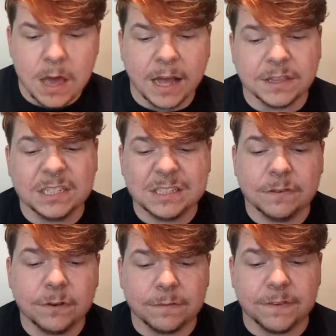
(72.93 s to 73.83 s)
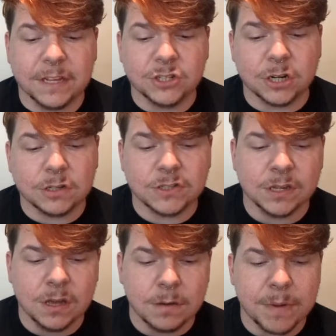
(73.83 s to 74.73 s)
And these different features
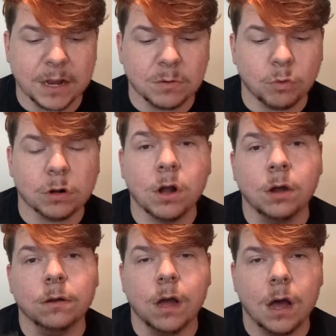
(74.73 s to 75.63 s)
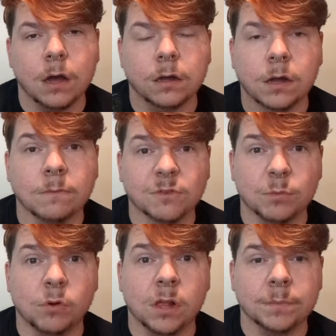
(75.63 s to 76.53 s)
make it a more
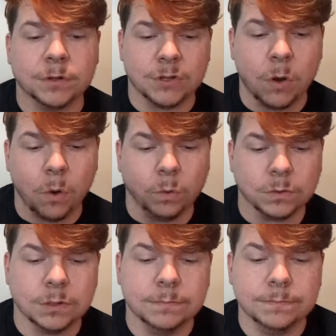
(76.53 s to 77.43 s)
comfortable clipper to hold.